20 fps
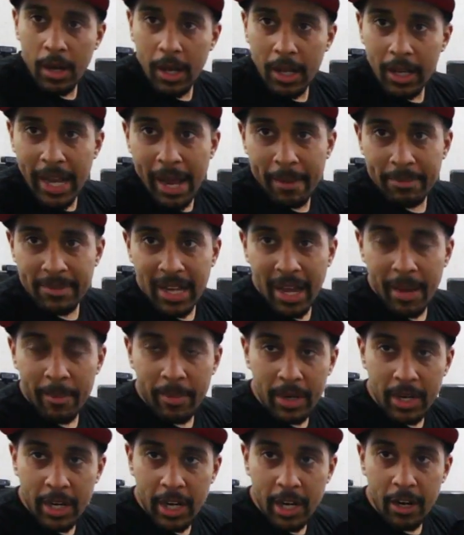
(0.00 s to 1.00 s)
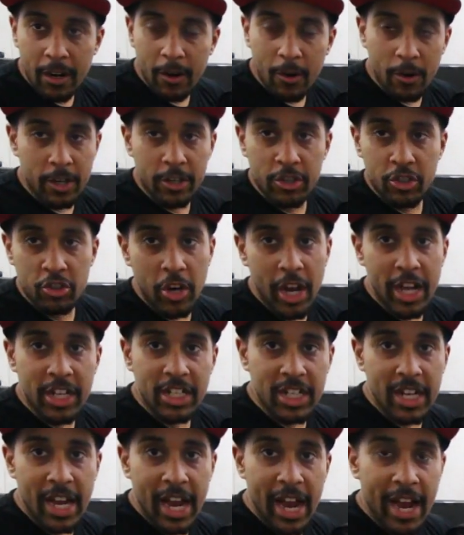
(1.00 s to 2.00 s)
a laptop in here or your
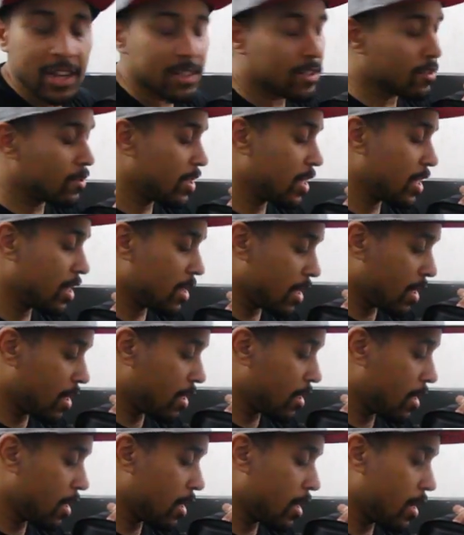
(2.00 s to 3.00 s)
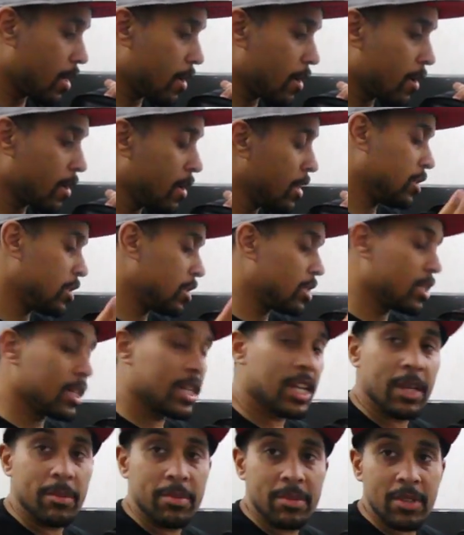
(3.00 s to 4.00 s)
strategy guides or anything in here just to
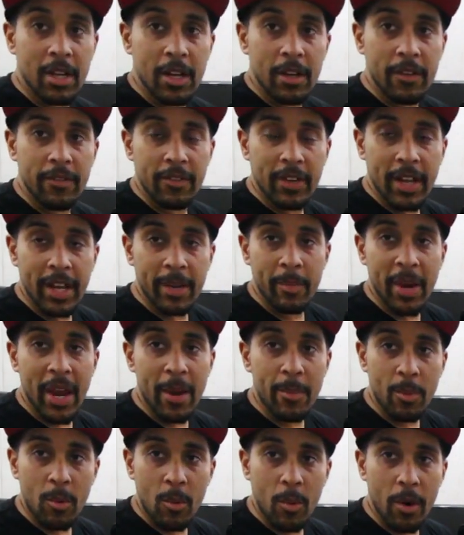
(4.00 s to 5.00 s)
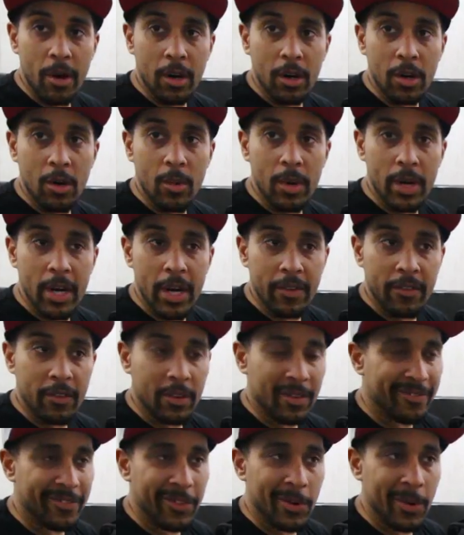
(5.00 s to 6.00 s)
keep stuff like paperwork or
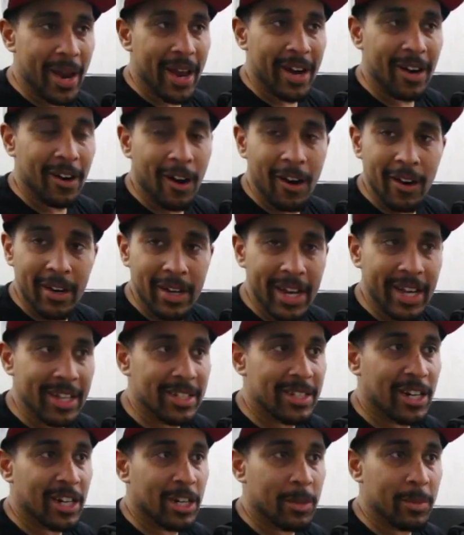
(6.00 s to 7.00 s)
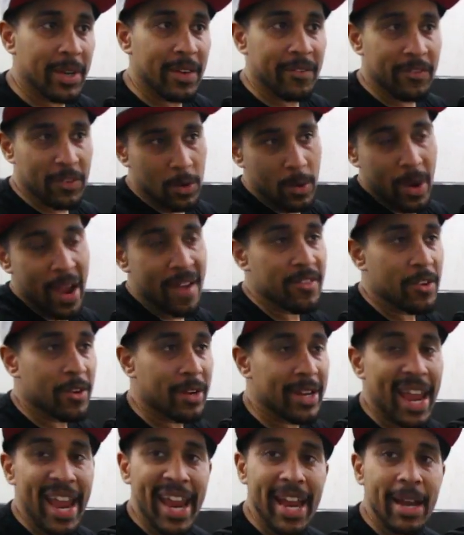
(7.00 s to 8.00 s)
whatever. If you had an arcade tournament, you have your
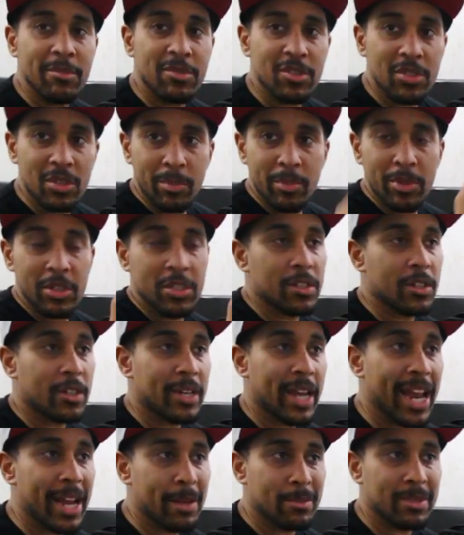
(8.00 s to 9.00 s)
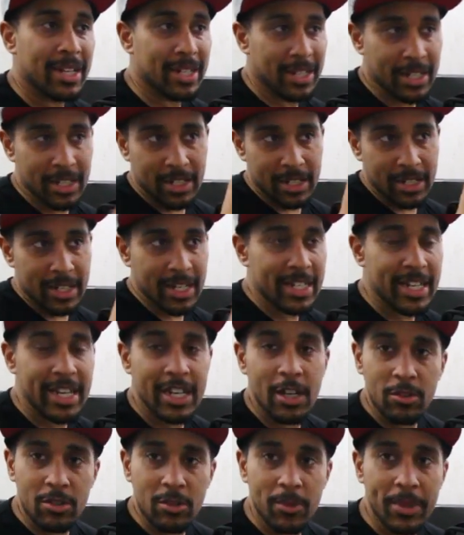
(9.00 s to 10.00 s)
games, you can put your games like
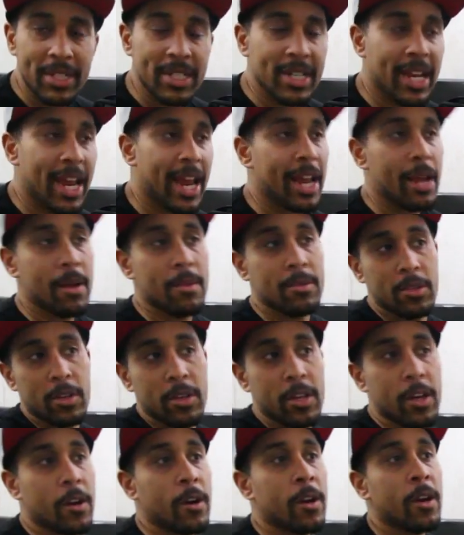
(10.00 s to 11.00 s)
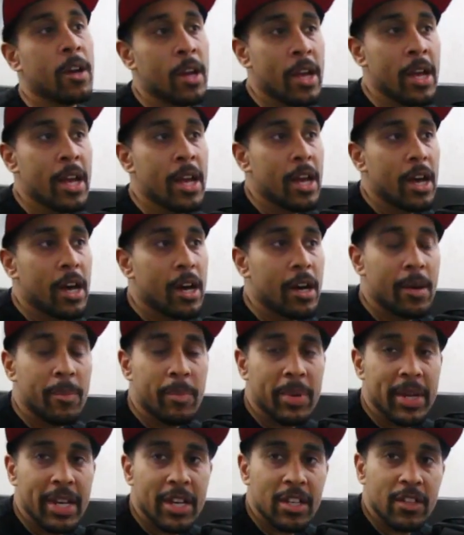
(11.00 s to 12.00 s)
Nintendo Switch games or your uh,
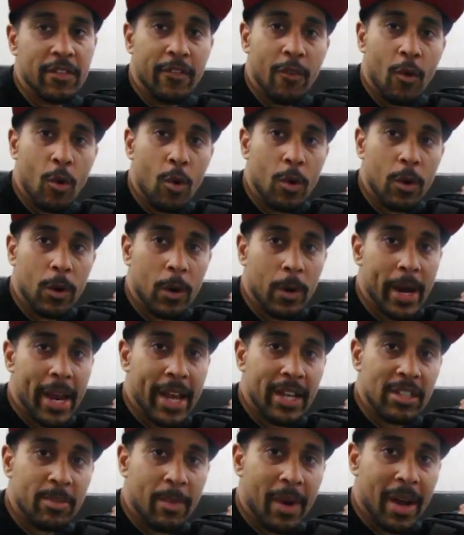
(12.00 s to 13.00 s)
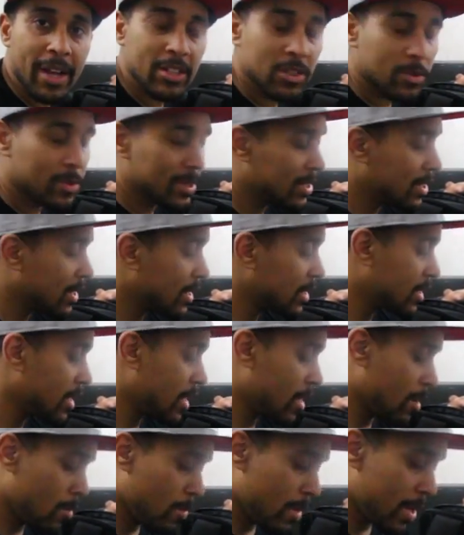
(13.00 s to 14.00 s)
PS4, Xbox
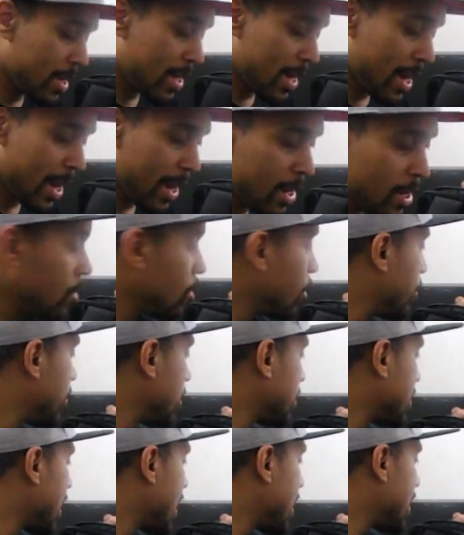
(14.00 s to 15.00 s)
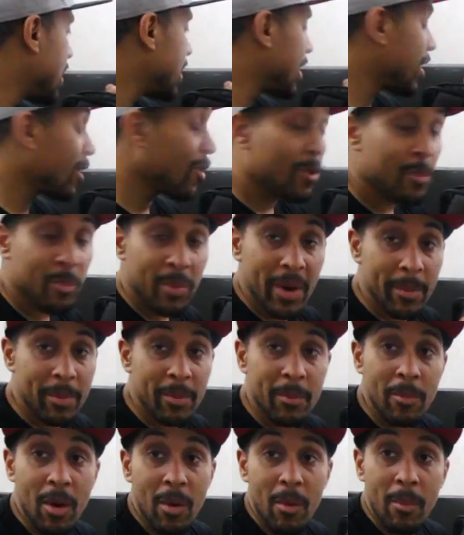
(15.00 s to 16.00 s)
360 or whatnot. You can put that in there or, paper,
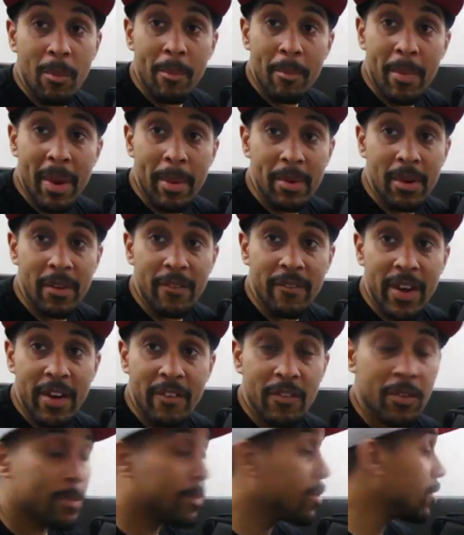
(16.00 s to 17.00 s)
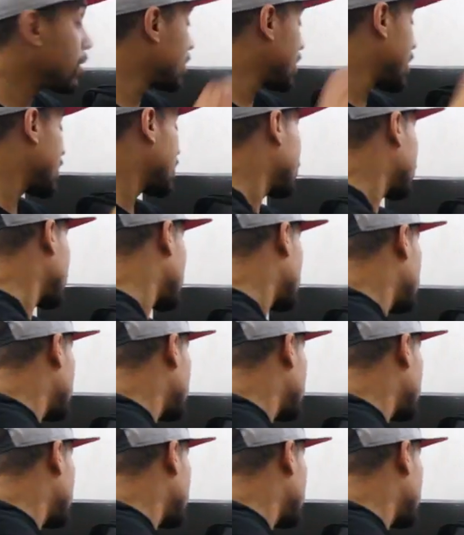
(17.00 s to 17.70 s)
or maybe your favorite book. Like if I